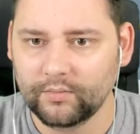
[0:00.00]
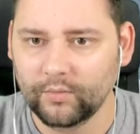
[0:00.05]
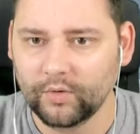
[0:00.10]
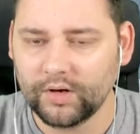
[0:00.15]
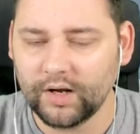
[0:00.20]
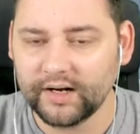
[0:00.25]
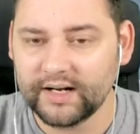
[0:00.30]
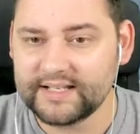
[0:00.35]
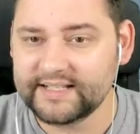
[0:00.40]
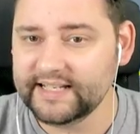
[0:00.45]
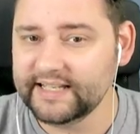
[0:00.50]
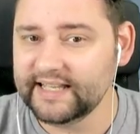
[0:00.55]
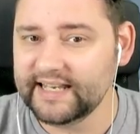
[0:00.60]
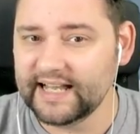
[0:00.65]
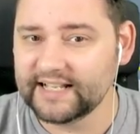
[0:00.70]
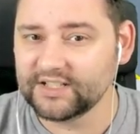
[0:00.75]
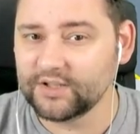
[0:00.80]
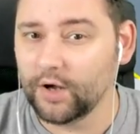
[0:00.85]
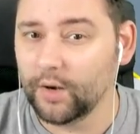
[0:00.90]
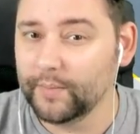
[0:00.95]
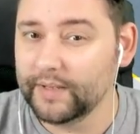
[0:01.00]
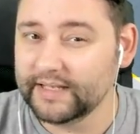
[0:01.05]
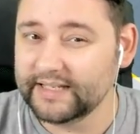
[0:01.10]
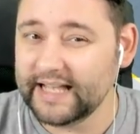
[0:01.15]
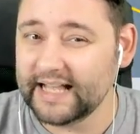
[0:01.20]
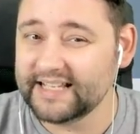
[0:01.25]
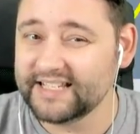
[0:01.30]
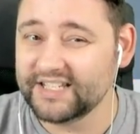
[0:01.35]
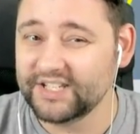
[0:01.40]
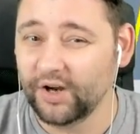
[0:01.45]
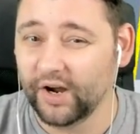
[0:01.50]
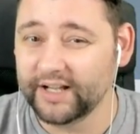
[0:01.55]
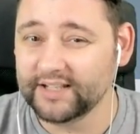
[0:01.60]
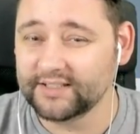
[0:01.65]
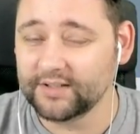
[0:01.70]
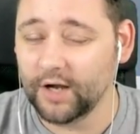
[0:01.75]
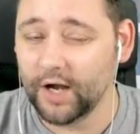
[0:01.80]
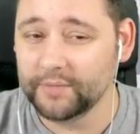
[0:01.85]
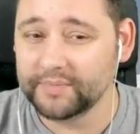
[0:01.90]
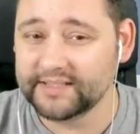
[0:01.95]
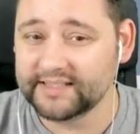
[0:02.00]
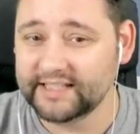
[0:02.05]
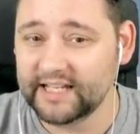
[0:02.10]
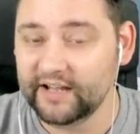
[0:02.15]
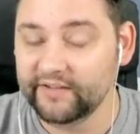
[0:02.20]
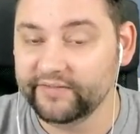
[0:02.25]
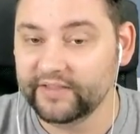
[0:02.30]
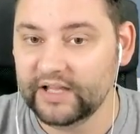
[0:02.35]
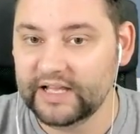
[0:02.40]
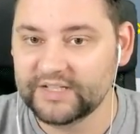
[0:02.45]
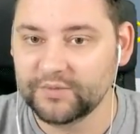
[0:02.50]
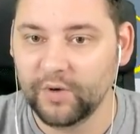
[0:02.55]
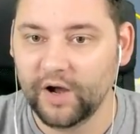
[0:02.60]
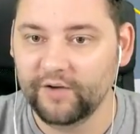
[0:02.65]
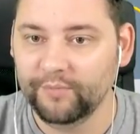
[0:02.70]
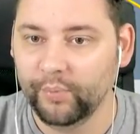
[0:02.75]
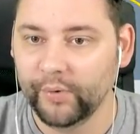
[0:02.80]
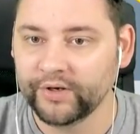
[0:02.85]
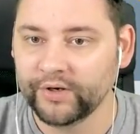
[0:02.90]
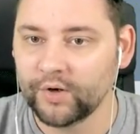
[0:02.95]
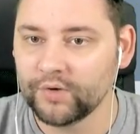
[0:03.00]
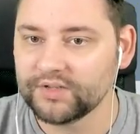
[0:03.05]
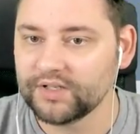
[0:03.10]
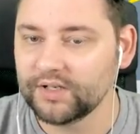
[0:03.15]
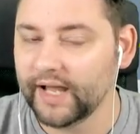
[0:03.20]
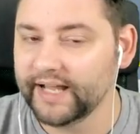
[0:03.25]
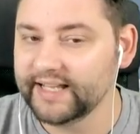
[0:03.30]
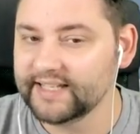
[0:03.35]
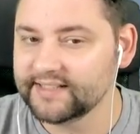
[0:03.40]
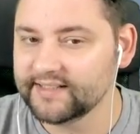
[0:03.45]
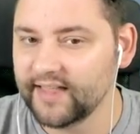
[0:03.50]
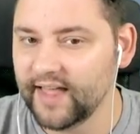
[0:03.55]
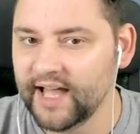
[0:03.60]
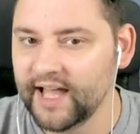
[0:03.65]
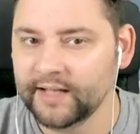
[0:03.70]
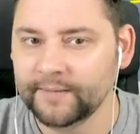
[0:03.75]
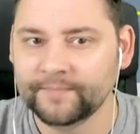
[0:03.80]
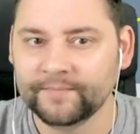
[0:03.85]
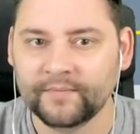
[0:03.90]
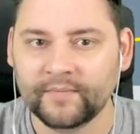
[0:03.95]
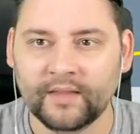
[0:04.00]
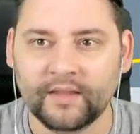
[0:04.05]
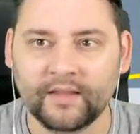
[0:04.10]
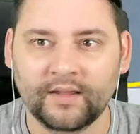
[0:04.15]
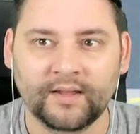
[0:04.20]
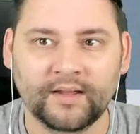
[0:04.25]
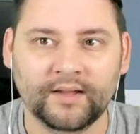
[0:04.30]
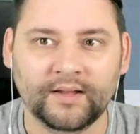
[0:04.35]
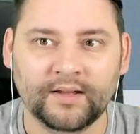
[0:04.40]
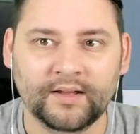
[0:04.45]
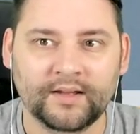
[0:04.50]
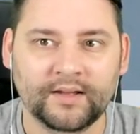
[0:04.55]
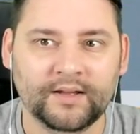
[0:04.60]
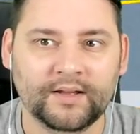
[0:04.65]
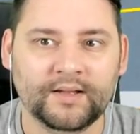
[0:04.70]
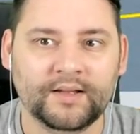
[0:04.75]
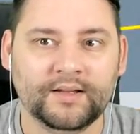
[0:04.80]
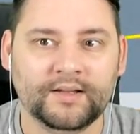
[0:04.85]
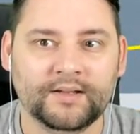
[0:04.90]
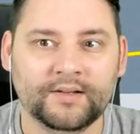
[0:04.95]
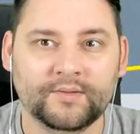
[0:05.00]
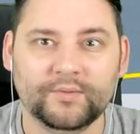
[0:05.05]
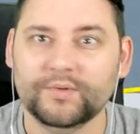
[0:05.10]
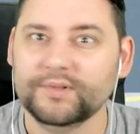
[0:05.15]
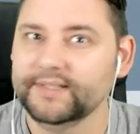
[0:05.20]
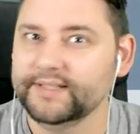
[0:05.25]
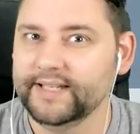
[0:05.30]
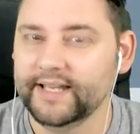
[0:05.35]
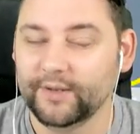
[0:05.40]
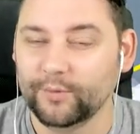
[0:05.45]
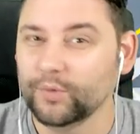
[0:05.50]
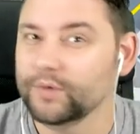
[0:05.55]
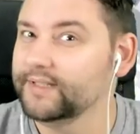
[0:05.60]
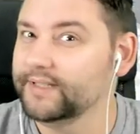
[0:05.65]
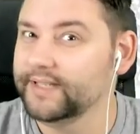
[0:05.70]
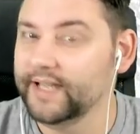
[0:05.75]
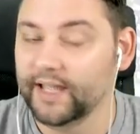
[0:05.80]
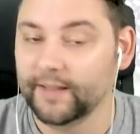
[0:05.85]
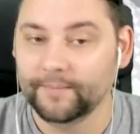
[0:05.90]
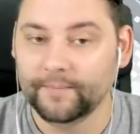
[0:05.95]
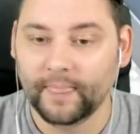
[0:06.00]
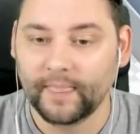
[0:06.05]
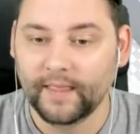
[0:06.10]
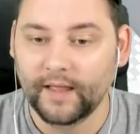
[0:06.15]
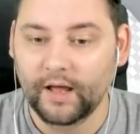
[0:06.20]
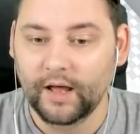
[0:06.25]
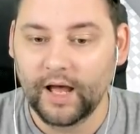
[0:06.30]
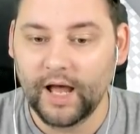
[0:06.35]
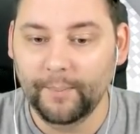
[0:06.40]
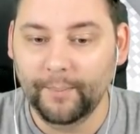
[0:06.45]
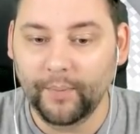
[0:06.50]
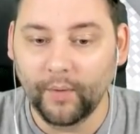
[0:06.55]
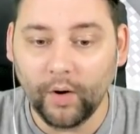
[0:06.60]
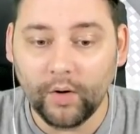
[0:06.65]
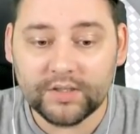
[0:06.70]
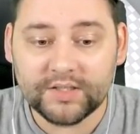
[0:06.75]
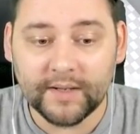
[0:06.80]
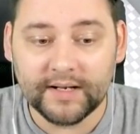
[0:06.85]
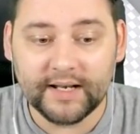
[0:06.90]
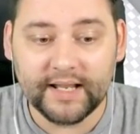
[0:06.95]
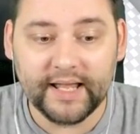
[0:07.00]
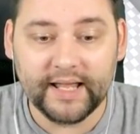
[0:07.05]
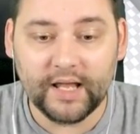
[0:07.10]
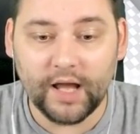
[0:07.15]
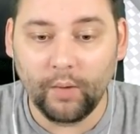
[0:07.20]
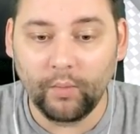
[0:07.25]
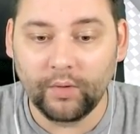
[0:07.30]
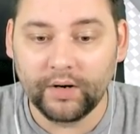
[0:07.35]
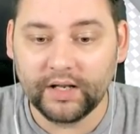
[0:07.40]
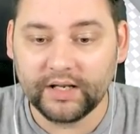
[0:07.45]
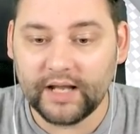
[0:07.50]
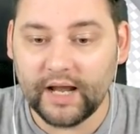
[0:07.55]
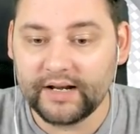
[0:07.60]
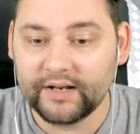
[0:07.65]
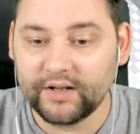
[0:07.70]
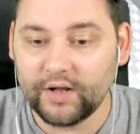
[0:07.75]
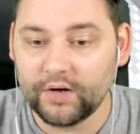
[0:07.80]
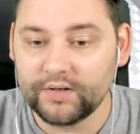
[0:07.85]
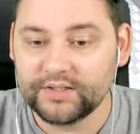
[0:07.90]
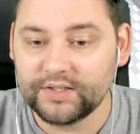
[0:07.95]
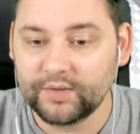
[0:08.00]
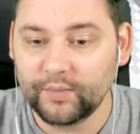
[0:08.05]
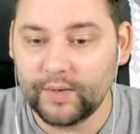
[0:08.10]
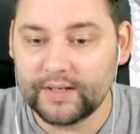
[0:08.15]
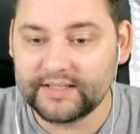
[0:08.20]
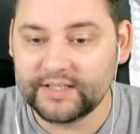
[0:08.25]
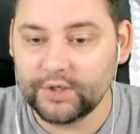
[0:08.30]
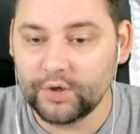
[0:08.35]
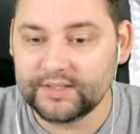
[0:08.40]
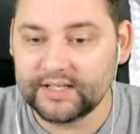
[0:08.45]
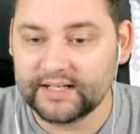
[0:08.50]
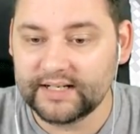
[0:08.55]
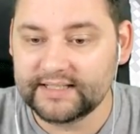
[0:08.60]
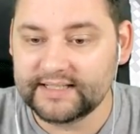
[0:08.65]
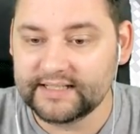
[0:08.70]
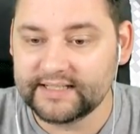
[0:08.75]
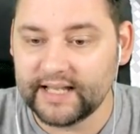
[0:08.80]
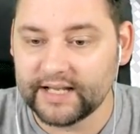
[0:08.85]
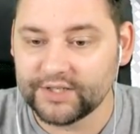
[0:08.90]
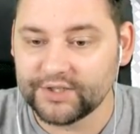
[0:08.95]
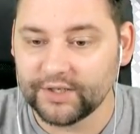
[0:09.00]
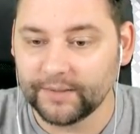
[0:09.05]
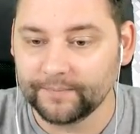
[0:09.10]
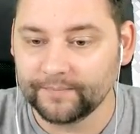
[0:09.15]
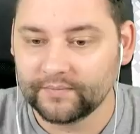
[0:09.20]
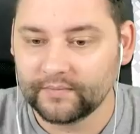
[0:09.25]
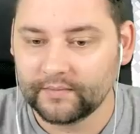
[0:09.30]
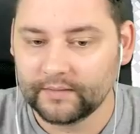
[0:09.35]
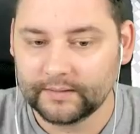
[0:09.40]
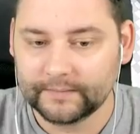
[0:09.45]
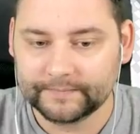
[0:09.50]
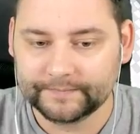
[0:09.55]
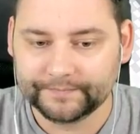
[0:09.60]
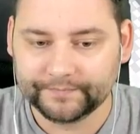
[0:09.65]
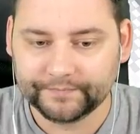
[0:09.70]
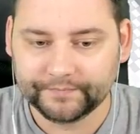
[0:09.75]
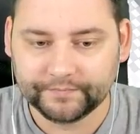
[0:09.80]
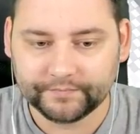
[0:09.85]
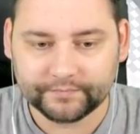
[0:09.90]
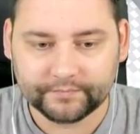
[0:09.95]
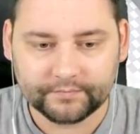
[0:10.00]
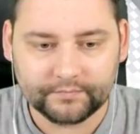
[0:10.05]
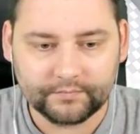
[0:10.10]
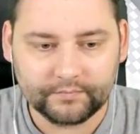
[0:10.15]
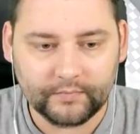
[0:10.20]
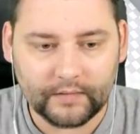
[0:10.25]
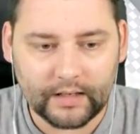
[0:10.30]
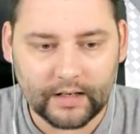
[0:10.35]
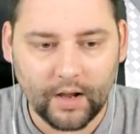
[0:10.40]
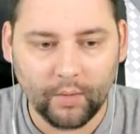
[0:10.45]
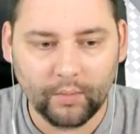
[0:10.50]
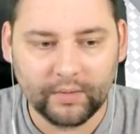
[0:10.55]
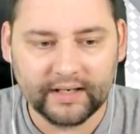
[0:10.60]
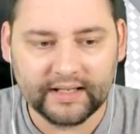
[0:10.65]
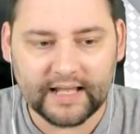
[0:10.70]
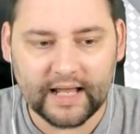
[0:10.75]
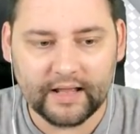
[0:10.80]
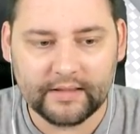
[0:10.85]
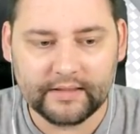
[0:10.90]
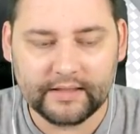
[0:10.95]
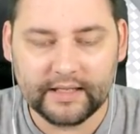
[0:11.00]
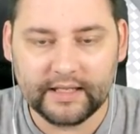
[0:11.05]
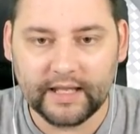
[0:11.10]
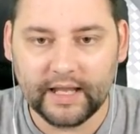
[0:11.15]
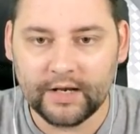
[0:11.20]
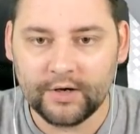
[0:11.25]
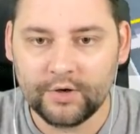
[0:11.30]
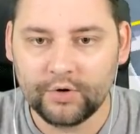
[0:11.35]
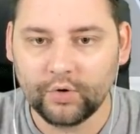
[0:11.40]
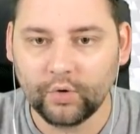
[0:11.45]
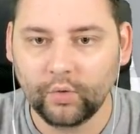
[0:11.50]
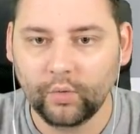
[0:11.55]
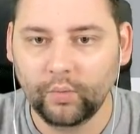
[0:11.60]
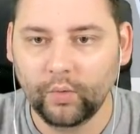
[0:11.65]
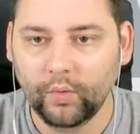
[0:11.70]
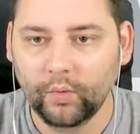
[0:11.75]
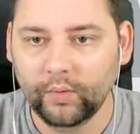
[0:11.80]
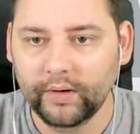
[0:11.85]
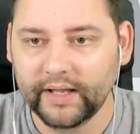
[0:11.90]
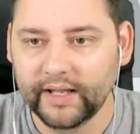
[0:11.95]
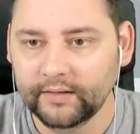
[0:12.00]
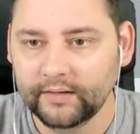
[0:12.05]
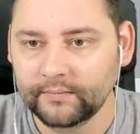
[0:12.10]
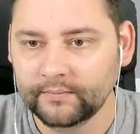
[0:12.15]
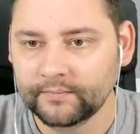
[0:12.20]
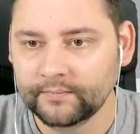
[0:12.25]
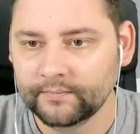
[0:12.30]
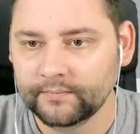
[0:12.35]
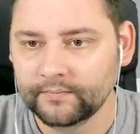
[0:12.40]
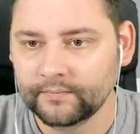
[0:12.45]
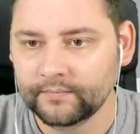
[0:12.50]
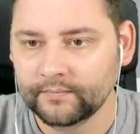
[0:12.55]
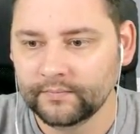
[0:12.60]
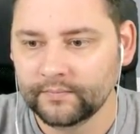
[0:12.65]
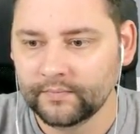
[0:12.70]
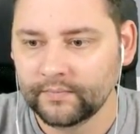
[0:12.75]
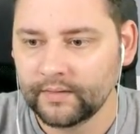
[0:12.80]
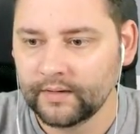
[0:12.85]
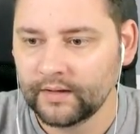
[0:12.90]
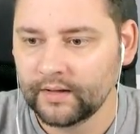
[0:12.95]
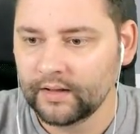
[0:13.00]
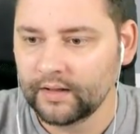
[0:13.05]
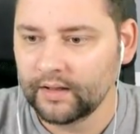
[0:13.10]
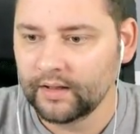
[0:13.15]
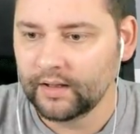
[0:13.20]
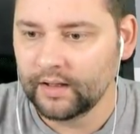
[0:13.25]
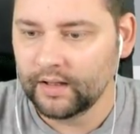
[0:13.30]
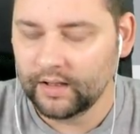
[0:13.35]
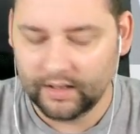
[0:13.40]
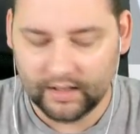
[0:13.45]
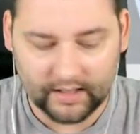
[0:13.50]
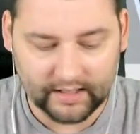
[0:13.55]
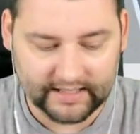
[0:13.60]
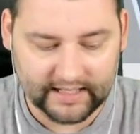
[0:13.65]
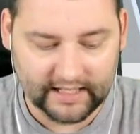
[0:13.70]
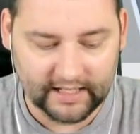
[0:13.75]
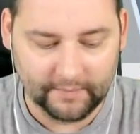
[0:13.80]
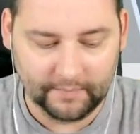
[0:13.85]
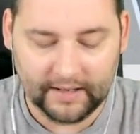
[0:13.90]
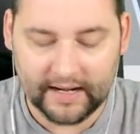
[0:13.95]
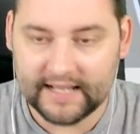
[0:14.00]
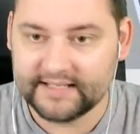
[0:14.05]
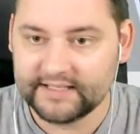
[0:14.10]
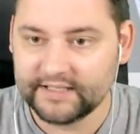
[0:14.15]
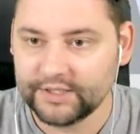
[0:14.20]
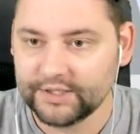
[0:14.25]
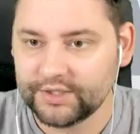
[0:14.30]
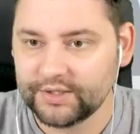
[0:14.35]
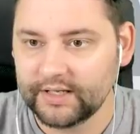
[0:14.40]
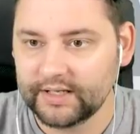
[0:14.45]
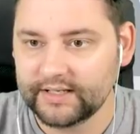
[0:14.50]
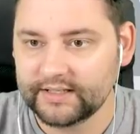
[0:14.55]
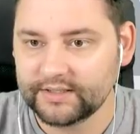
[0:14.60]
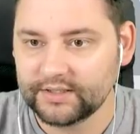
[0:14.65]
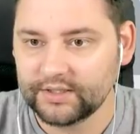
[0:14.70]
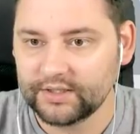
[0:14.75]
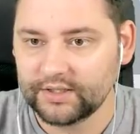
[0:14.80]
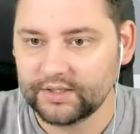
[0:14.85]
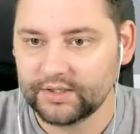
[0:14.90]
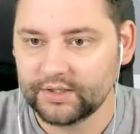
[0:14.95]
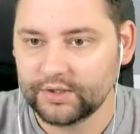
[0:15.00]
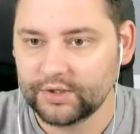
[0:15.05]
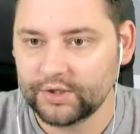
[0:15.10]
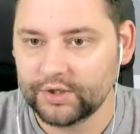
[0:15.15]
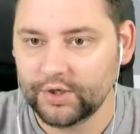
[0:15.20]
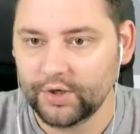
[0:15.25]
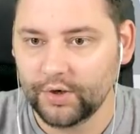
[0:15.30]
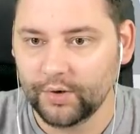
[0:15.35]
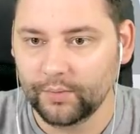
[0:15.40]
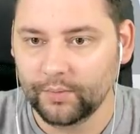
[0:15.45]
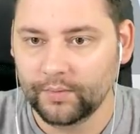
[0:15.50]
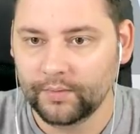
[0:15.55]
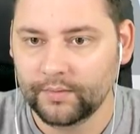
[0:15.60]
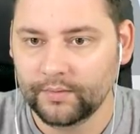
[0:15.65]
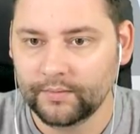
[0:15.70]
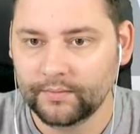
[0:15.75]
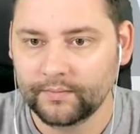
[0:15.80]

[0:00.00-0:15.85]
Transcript: We'll kind of see the next time it's night time to see if it's worth putting those lights there. We'll see. We'll see. Uh, but ultimately, I want to go, go to... Where's the utility section? I want to get the indoor wall in. Uh, keep placing is, is Q.